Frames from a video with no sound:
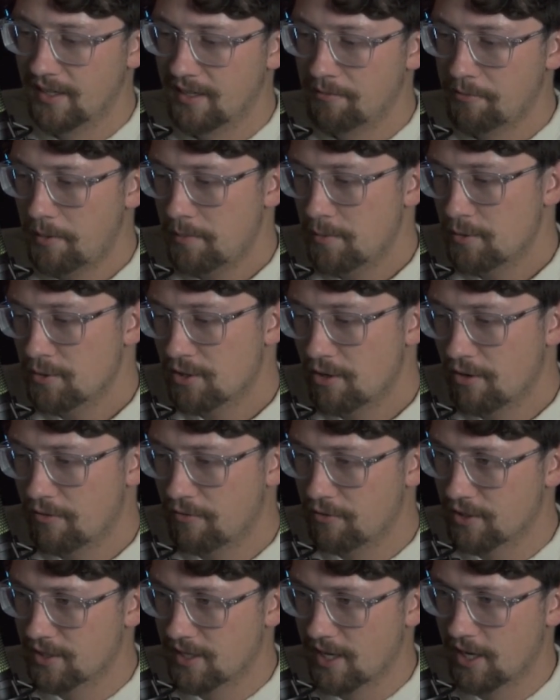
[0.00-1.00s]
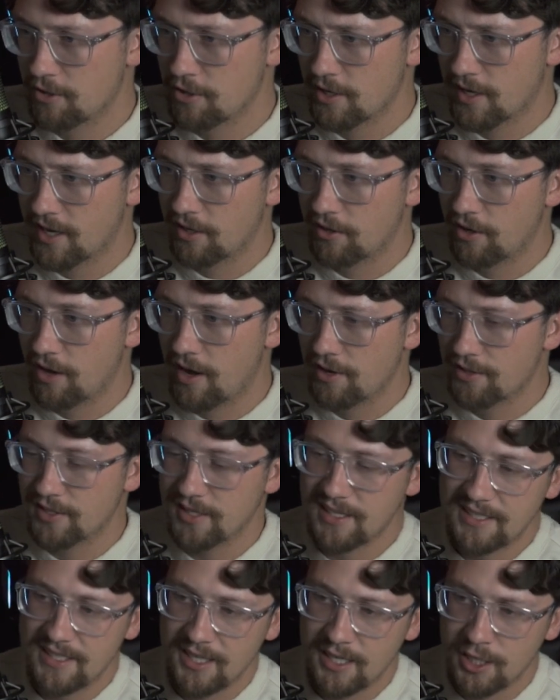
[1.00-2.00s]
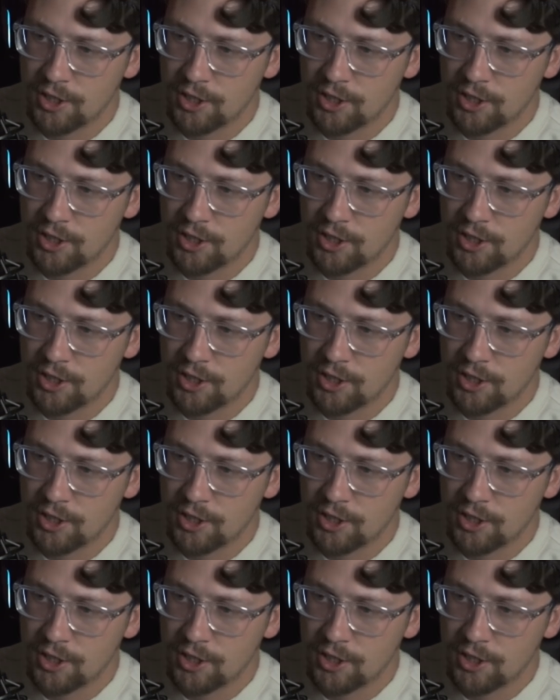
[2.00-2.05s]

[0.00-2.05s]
Maybe he was going for the skyhook. I don't know. I was going to say